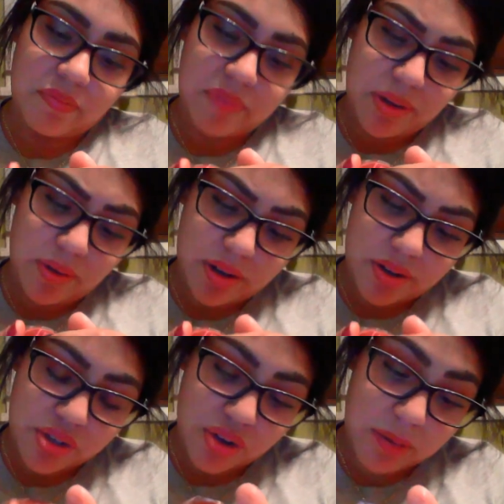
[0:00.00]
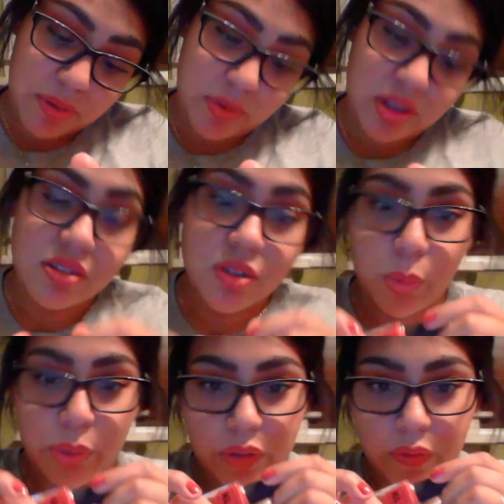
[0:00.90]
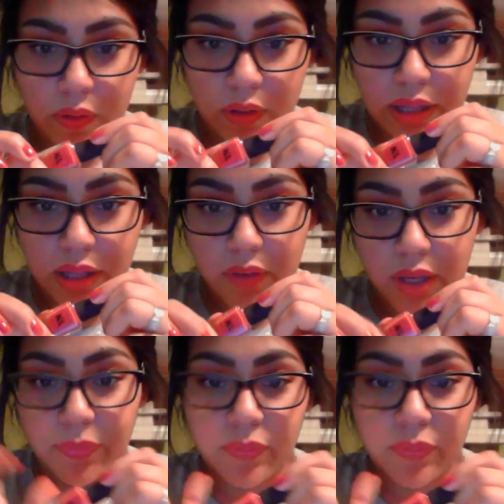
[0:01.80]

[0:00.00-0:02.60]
how to describe it, but it's so beautiful and I love it.